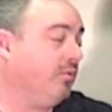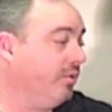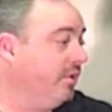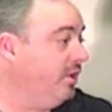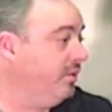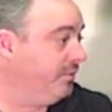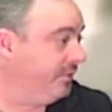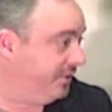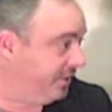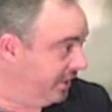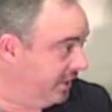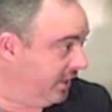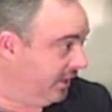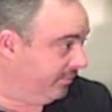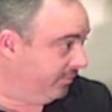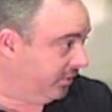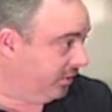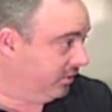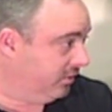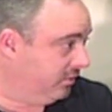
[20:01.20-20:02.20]
agree with the
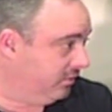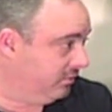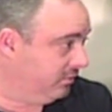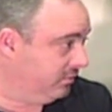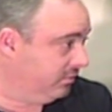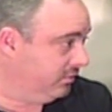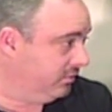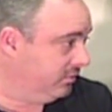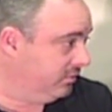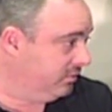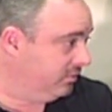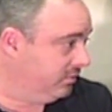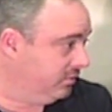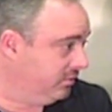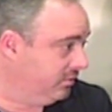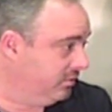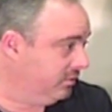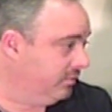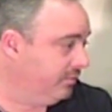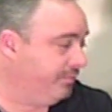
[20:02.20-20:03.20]
number
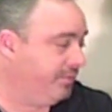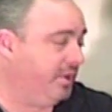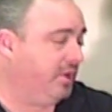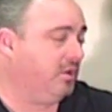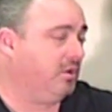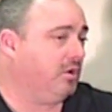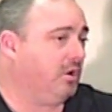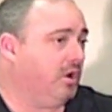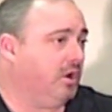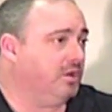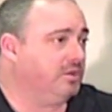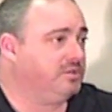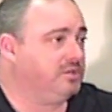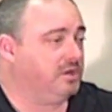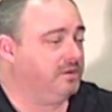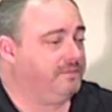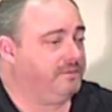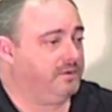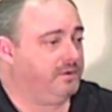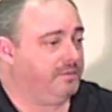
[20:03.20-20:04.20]
because
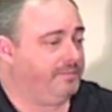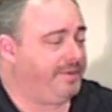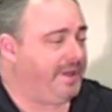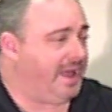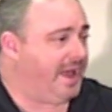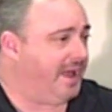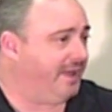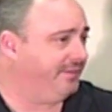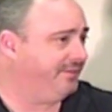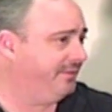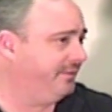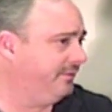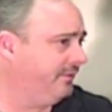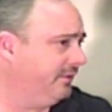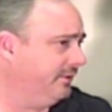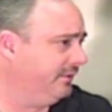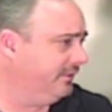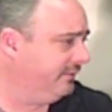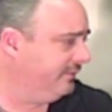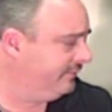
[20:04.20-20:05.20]
over the
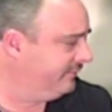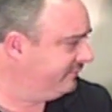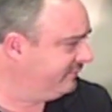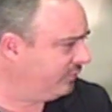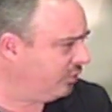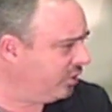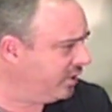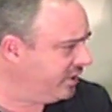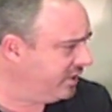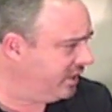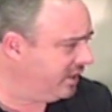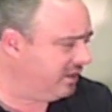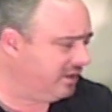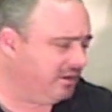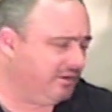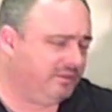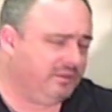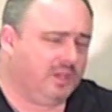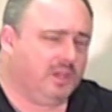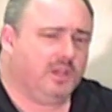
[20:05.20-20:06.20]
past 4
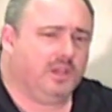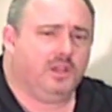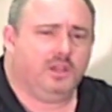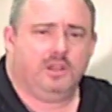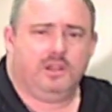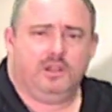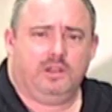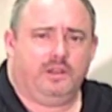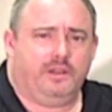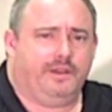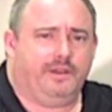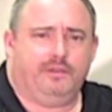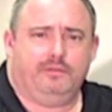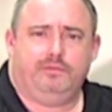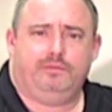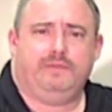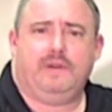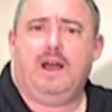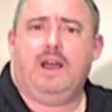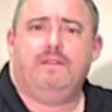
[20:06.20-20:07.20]
years,
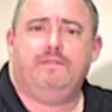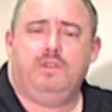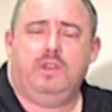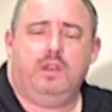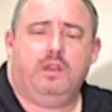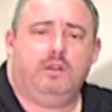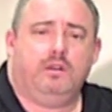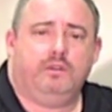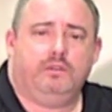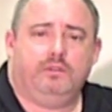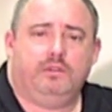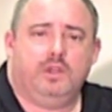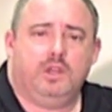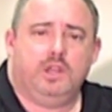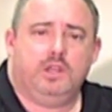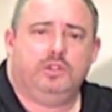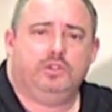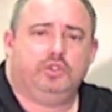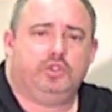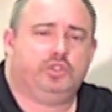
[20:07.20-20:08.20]
5 years,
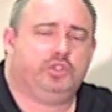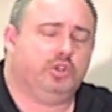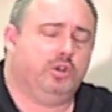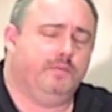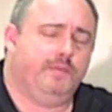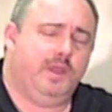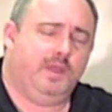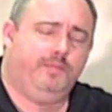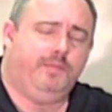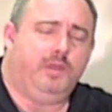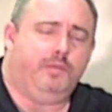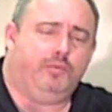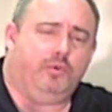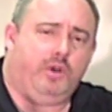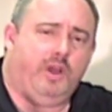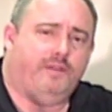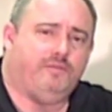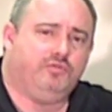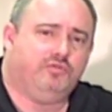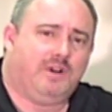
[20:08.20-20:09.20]
so many
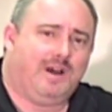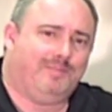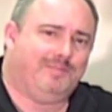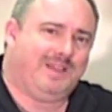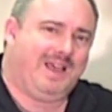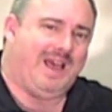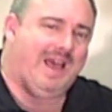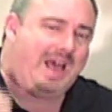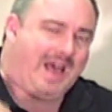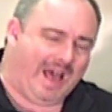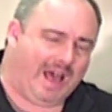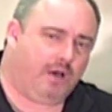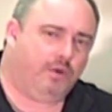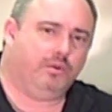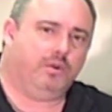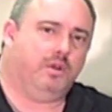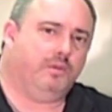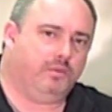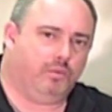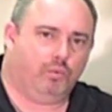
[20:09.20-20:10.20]
people have dropped
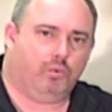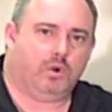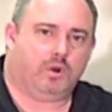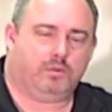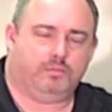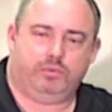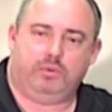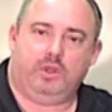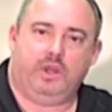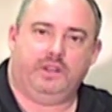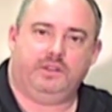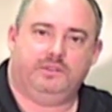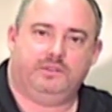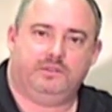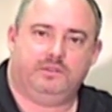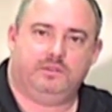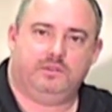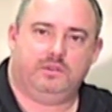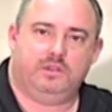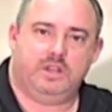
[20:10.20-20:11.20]
out of the
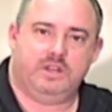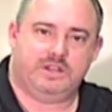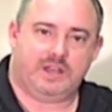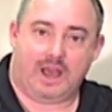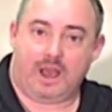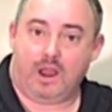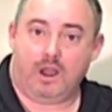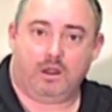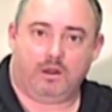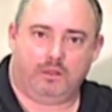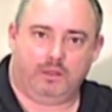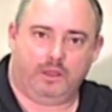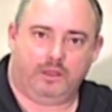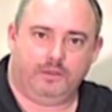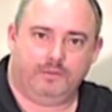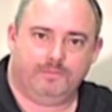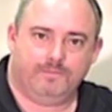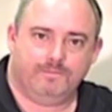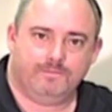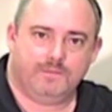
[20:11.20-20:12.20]
workplace
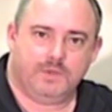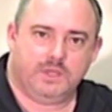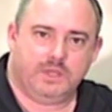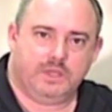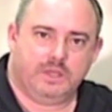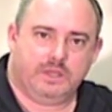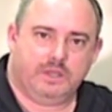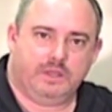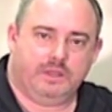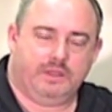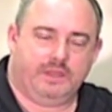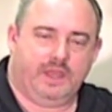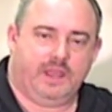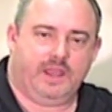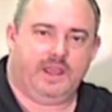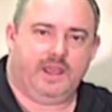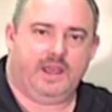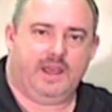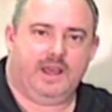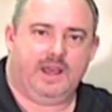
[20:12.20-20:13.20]
entirely.
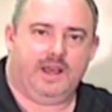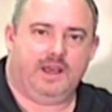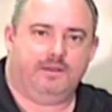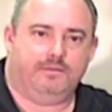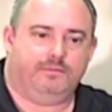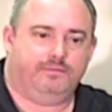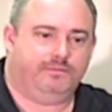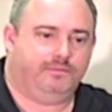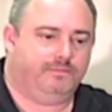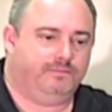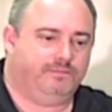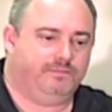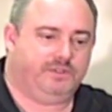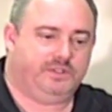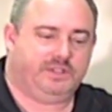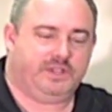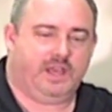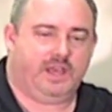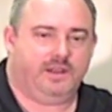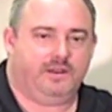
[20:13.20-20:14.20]
They have
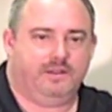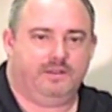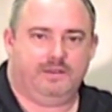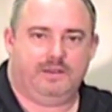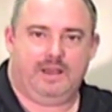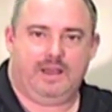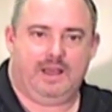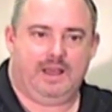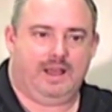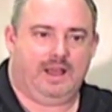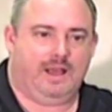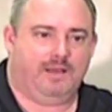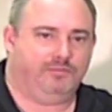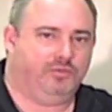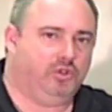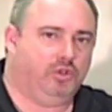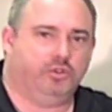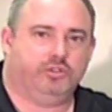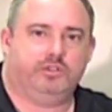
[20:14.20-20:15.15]
said, I'm